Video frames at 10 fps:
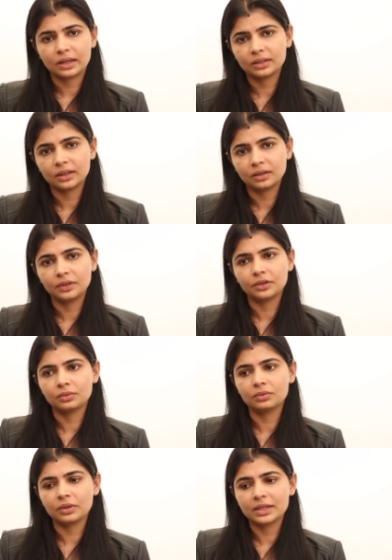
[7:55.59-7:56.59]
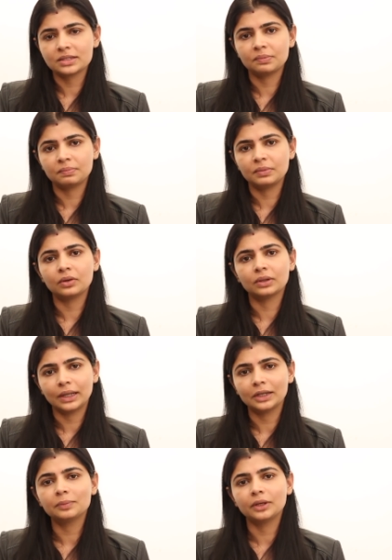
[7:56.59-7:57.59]
Radha Ravi to exempt me on
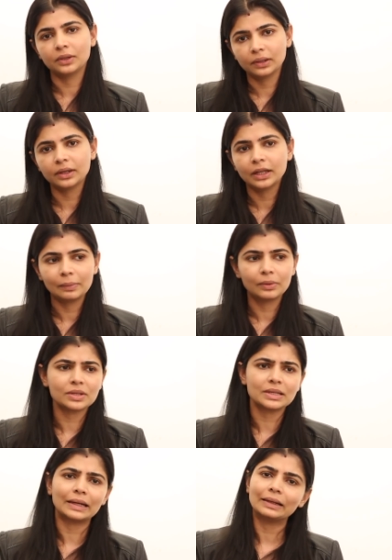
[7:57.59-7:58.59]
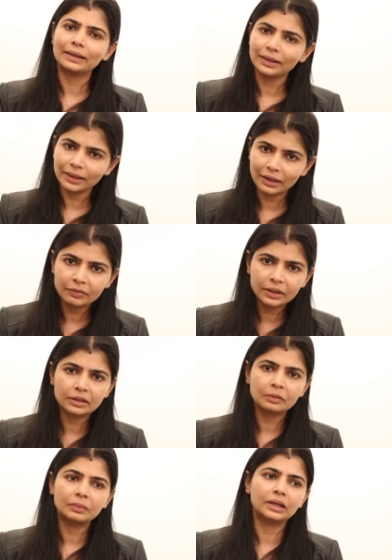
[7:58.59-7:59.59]
that particular day because I had attended every
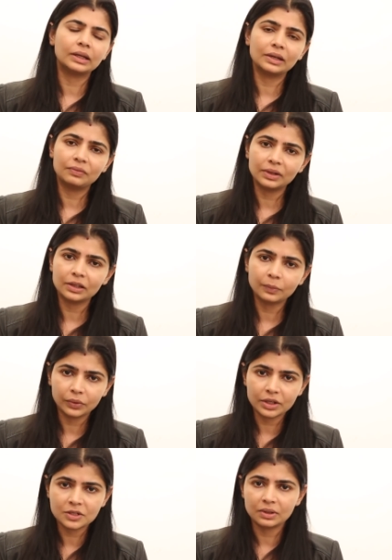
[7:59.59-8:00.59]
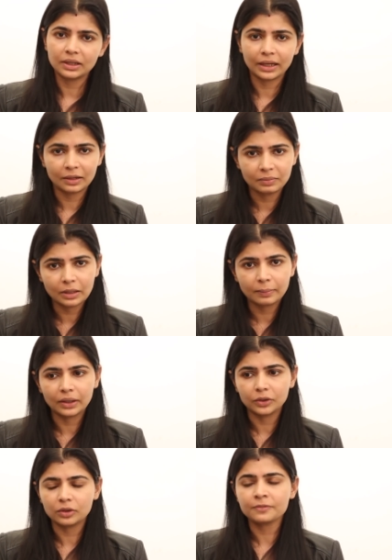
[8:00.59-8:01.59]
other meeting, every other protest meeting I had been a
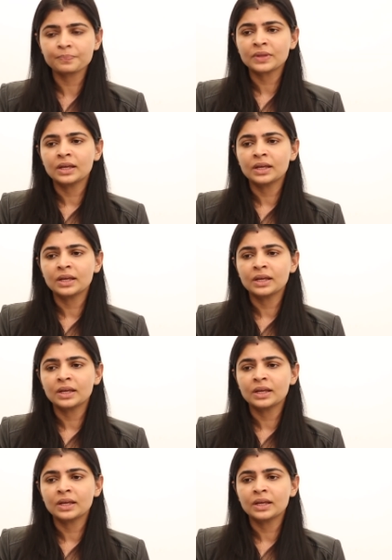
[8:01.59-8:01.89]
part of.